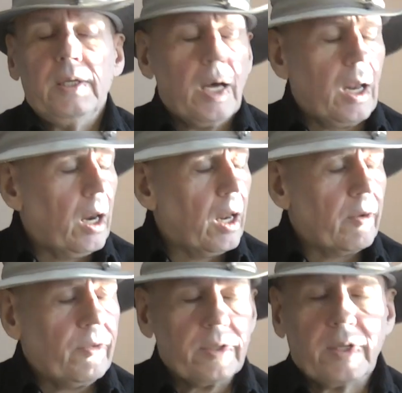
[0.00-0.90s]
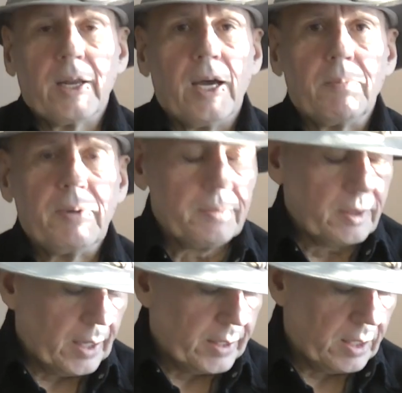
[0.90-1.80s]
And a lot of things can happen.
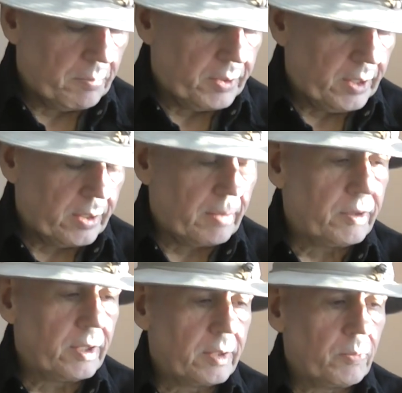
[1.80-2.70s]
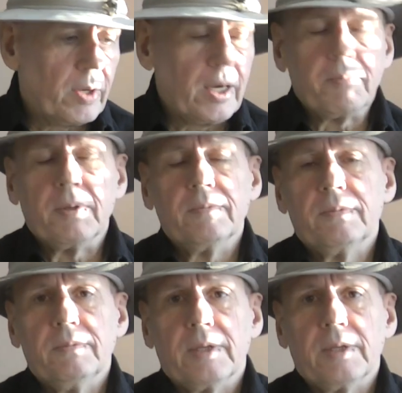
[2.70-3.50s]
I can't predict everything that will happen.